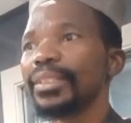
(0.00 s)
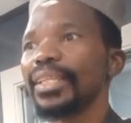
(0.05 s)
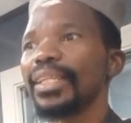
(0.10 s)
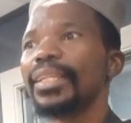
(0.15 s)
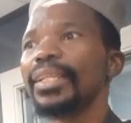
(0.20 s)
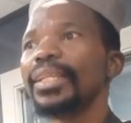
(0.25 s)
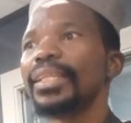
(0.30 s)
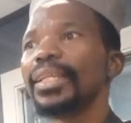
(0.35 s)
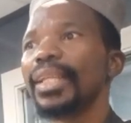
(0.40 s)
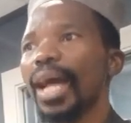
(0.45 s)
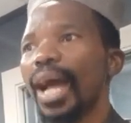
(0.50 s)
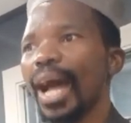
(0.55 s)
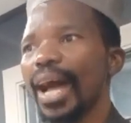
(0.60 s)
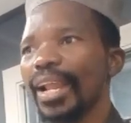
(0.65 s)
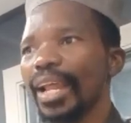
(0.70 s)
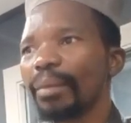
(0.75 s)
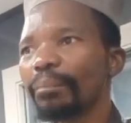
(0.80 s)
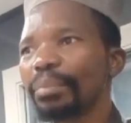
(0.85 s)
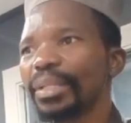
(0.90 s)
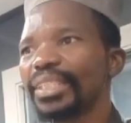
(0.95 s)
in
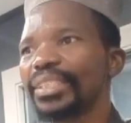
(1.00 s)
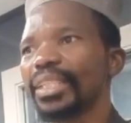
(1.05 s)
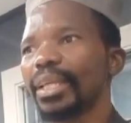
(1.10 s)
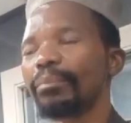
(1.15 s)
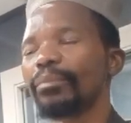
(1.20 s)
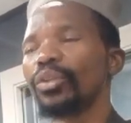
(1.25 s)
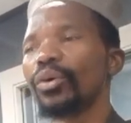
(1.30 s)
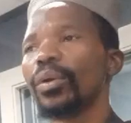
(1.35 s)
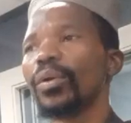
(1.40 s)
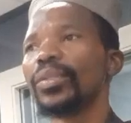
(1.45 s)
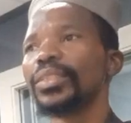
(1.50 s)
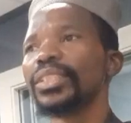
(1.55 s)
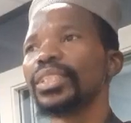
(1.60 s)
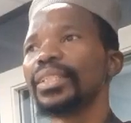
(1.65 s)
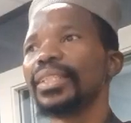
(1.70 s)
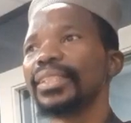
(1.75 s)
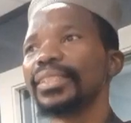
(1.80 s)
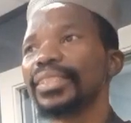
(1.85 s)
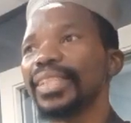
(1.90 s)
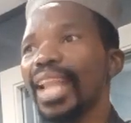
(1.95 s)
Arabic terminology, in
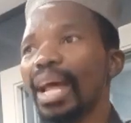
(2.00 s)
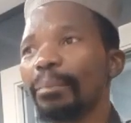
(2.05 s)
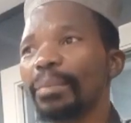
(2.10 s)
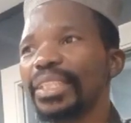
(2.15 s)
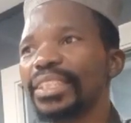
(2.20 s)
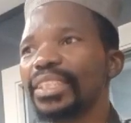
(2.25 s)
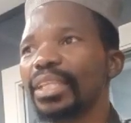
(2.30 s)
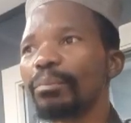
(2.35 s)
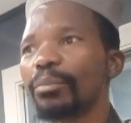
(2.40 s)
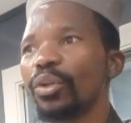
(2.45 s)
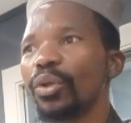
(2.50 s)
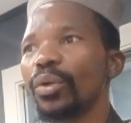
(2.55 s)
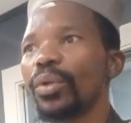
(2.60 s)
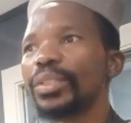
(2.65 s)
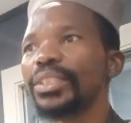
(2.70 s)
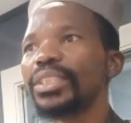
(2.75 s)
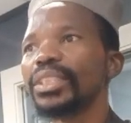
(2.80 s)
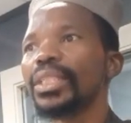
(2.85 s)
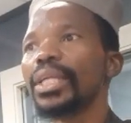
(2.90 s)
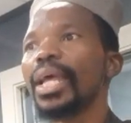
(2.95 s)
Islamic
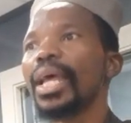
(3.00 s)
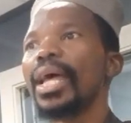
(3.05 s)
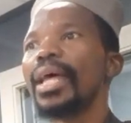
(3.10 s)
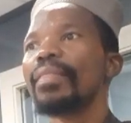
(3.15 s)
terminology,